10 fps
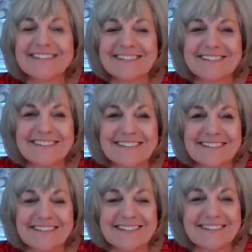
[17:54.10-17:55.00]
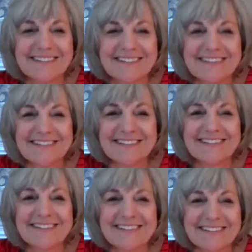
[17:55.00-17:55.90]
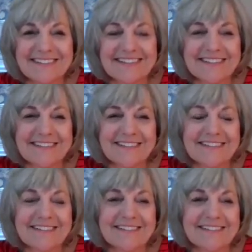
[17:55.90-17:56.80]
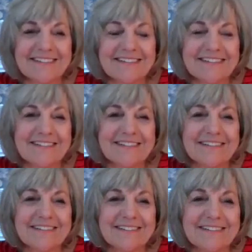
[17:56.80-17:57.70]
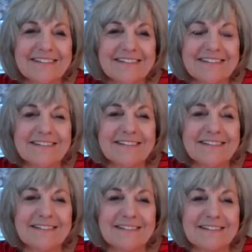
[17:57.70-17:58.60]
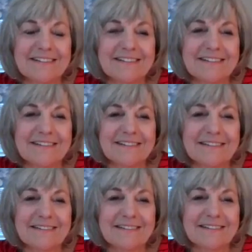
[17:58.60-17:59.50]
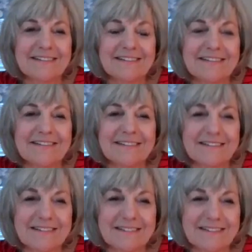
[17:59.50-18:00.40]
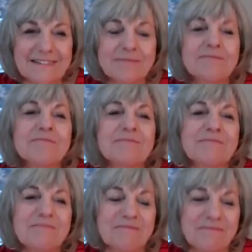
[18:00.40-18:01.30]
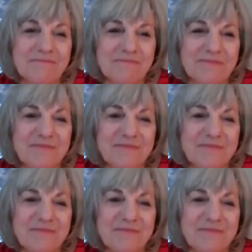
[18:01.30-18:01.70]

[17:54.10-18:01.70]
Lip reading: [no speech]